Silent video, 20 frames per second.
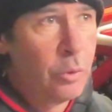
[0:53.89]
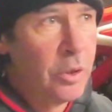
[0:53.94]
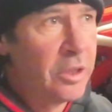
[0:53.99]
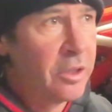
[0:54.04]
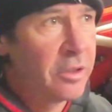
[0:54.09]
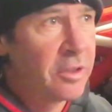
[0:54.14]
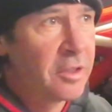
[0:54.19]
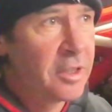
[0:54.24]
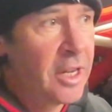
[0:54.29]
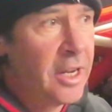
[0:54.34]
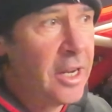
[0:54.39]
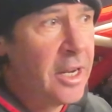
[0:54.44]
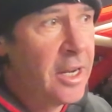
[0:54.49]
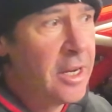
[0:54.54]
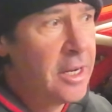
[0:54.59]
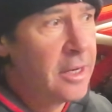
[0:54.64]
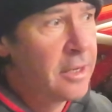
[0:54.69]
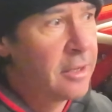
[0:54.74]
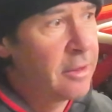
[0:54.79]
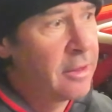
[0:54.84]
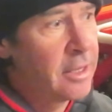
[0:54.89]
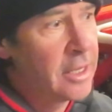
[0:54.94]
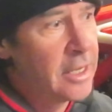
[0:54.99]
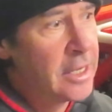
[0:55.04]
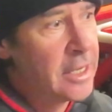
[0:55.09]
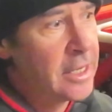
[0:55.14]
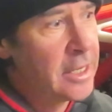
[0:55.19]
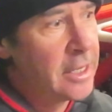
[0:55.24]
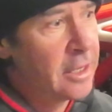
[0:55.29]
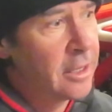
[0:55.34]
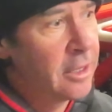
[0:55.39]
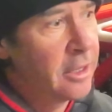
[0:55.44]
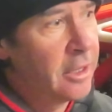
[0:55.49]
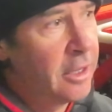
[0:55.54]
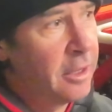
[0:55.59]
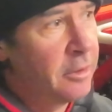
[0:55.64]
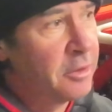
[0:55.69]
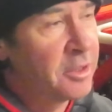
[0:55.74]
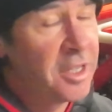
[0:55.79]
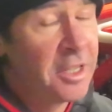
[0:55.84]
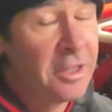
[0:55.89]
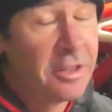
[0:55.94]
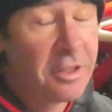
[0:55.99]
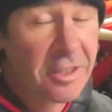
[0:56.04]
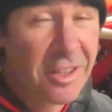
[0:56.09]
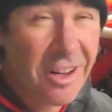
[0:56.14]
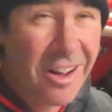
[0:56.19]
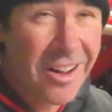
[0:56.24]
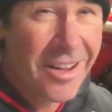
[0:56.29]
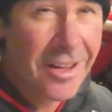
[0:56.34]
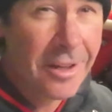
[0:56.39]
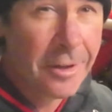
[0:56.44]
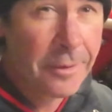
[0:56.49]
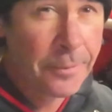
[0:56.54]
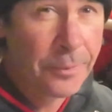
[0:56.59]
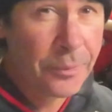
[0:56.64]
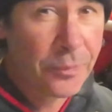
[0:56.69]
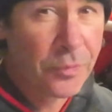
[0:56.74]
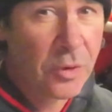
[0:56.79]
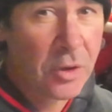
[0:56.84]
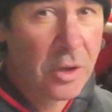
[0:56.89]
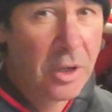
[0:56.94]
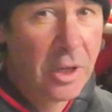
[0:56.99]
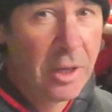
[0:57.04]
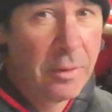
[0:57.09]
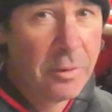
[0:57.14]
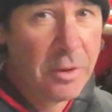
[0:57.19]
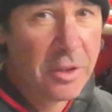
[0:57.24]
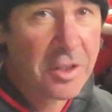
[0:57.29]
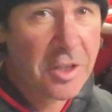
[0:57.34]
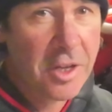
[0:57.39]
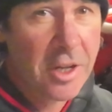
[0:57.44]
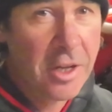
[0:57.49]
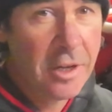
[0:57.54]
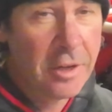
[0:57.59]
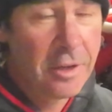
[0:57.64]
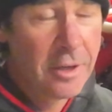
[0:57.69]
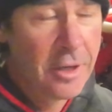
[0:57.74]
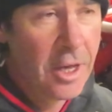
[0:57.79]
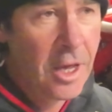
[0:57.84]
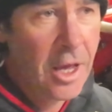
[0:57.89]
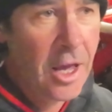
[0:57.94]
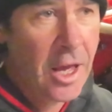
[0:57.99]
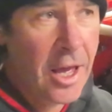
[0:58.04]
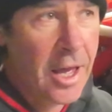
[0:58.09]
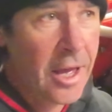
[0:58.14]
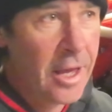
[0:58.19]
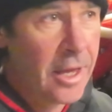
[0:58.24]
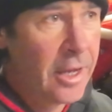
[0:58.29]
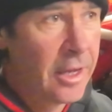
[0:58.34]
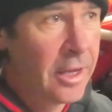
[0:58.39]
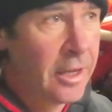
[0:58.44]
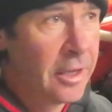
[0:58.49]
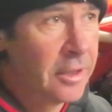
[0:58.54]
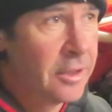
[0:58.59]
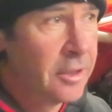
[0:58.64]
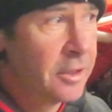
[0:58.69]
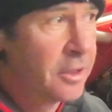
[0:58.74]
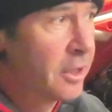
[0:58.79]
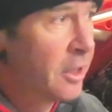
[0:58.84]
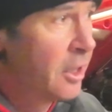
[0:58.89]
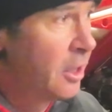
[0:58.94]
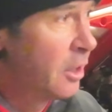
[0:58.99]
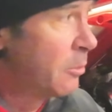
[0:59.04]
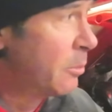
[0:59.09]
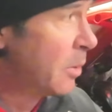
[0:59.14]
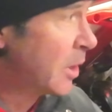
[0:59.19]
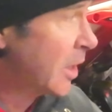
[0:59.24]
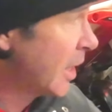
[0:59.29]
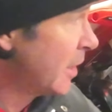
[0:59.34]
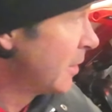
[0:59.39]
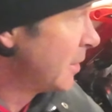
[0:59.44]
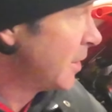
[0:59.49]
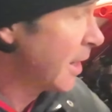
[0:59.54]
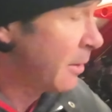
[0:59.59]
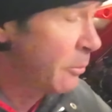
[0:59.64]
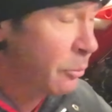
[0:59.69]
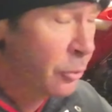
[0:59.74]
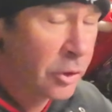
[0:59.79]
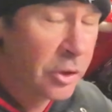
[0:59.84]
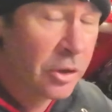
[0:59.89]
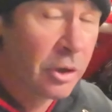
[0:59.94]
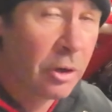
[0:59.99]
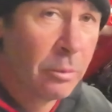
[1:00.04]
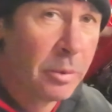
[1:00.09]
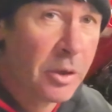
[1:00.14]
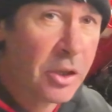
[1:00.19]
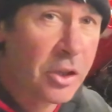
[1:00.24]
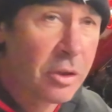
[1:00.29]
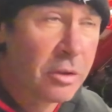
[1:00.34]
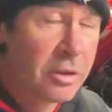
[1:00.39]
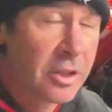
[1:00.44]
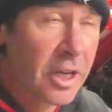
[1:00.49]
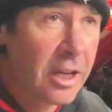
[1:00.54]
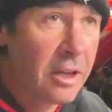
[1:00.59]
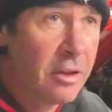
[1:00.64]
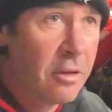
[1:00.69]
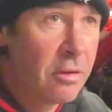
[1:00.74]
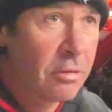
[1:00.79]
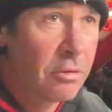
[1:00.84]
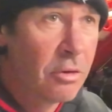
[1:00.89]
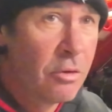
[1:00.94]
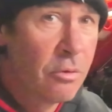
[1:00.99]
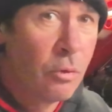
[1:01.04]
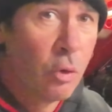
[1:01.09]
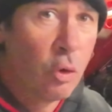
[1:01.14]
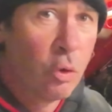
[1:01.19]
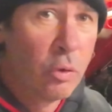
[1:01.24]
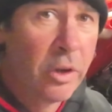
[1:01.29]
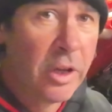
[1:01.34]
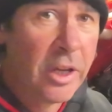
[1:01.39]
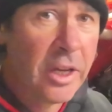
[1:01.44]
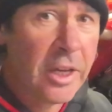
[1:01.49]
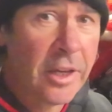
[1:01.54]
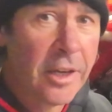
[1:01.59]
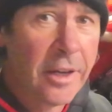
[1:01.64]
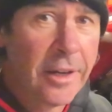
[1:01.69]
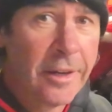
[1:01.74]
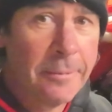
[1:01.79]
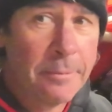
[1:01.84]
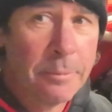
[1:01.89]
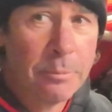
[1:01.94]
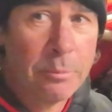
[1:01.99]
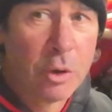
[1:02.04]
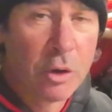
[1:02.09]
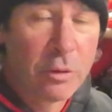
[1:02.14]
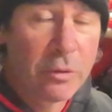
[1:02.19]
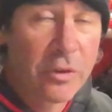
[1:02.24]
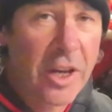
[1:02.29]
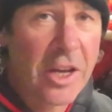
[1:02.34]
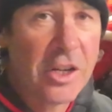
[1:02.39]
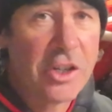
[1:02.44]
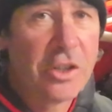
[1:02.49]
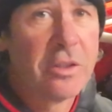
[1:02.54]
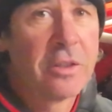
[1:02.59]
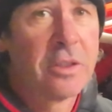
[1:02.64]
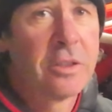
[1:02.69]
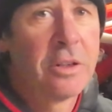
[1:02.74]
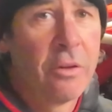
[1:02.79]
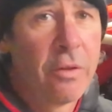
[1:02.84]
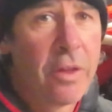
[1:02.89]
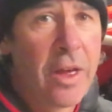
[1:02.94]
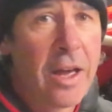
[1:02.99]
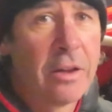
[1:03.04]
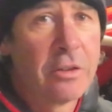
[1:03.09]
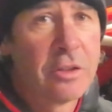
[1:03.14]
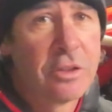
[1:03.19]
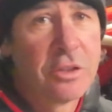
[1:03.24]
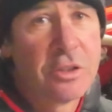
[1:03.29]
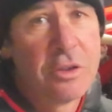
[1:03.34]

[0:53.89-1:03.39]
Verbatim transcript: we just did the uh, Sea to Sky uh, this year, and my KTM, which I'll be take you through all the um, modifications done. That it's